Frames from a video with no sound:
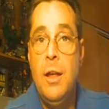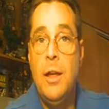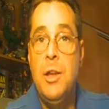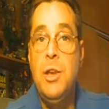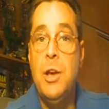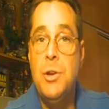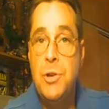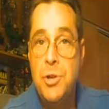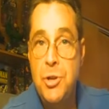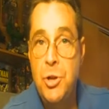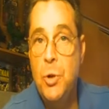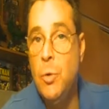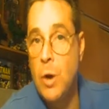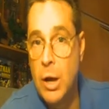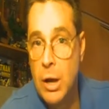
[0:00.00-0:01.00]

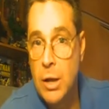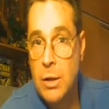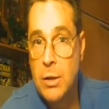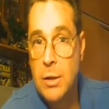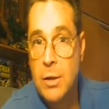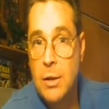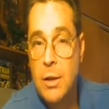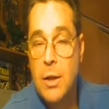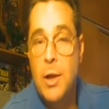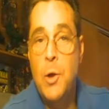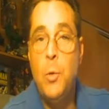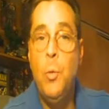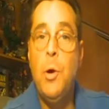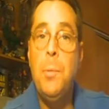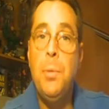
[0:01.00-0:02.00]
Yeshua,
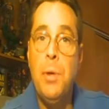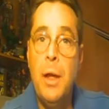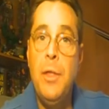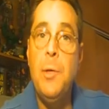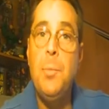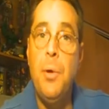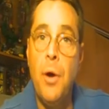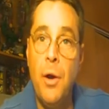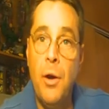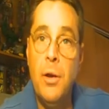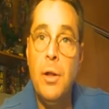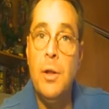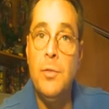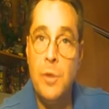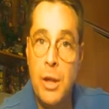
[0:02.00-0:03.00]
would play the
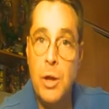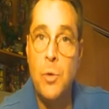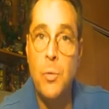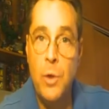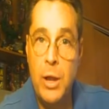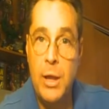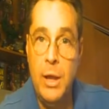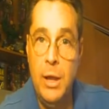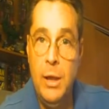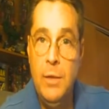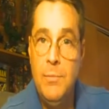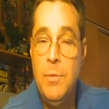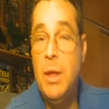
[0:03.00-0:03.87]
part of Little Ricky